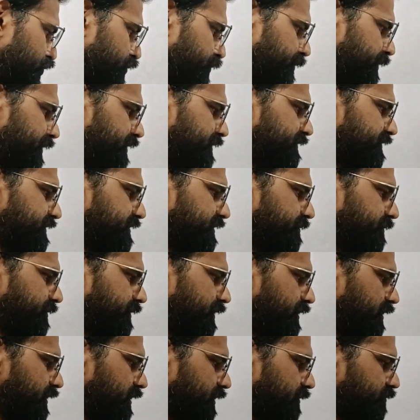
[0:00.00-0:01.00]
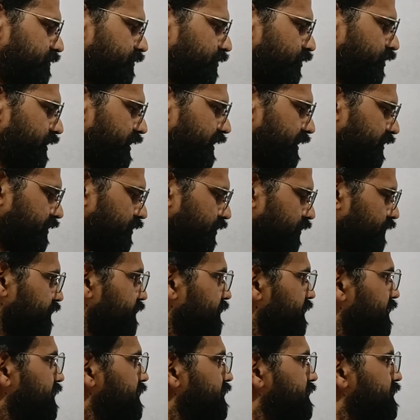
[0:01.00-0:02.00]
two principal components
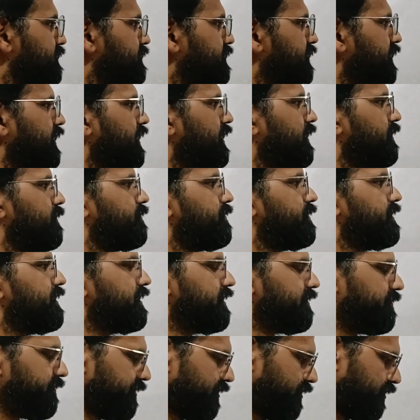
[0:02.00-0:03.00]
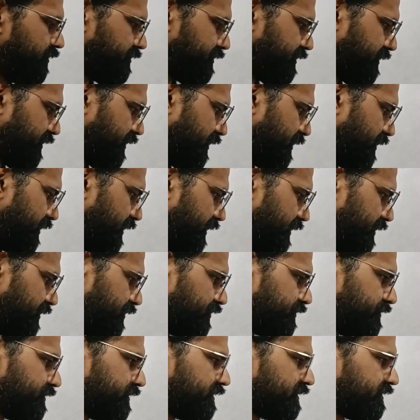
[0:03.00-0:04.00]
of this epidemiological
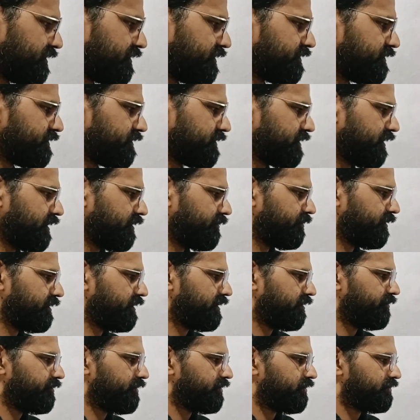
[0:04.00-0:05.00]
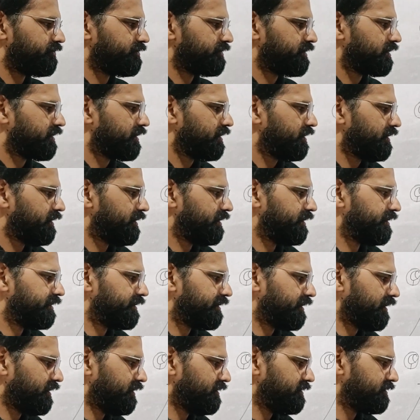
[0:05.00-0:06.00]
diagnosis is epidemiological
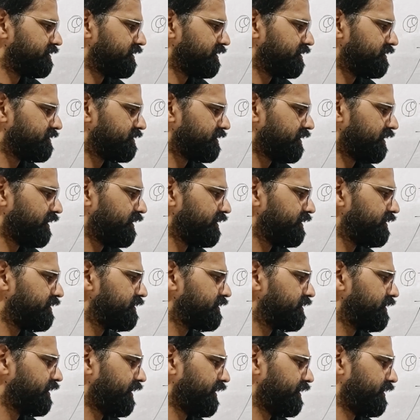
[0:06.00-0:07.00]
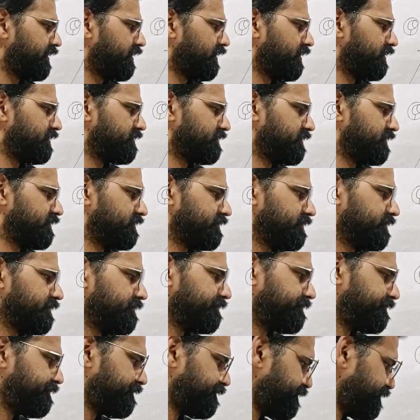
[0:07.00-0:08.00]
intelligence and
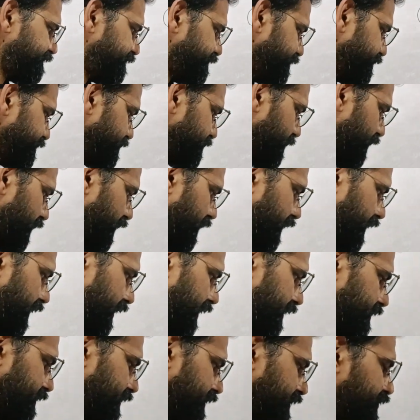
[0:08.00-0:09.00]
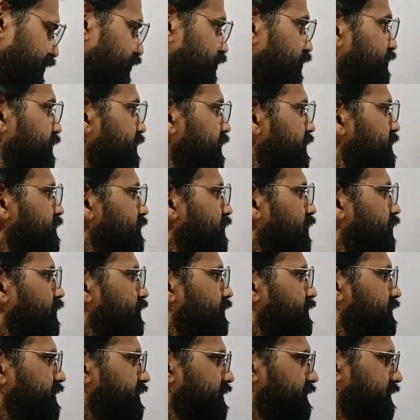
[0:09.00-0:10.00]
analysis. And the uses
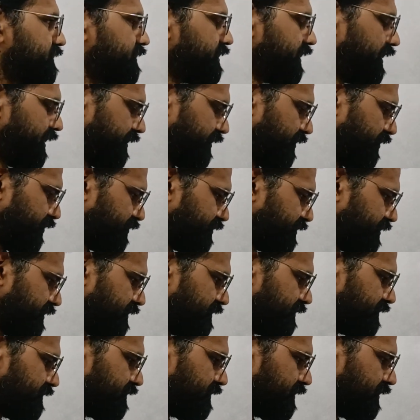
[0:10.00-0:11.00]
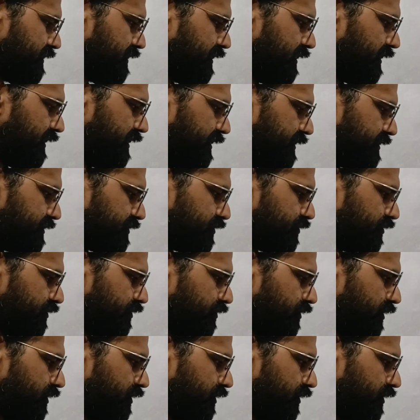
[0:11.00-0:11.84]
of this diagnosis is to